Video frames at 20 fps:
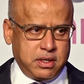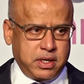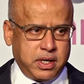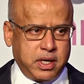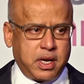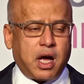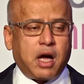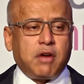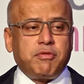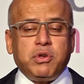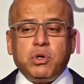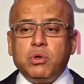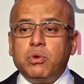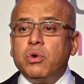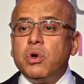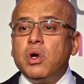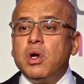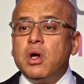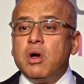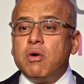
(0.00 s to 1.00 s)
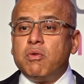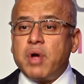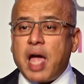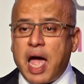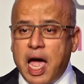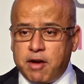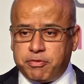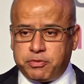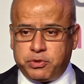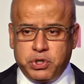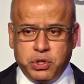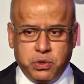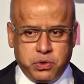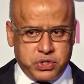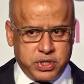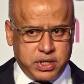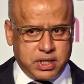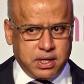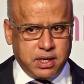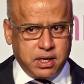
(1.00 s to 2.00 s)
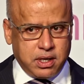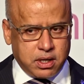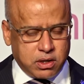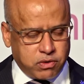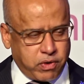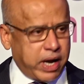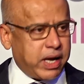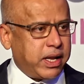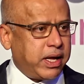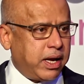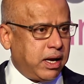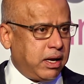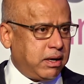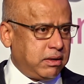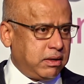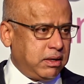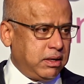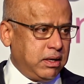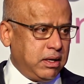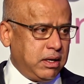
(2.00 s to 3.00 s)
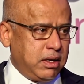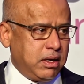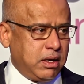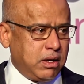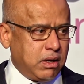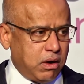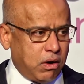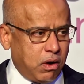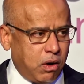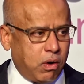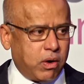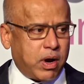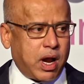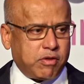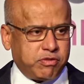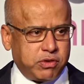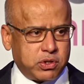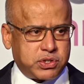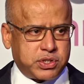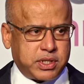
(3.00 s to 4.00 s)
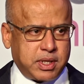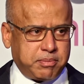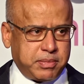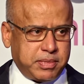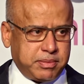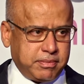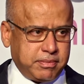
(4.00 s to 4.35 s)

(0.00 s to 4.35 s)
in our view, we have to use it right here on our footstep.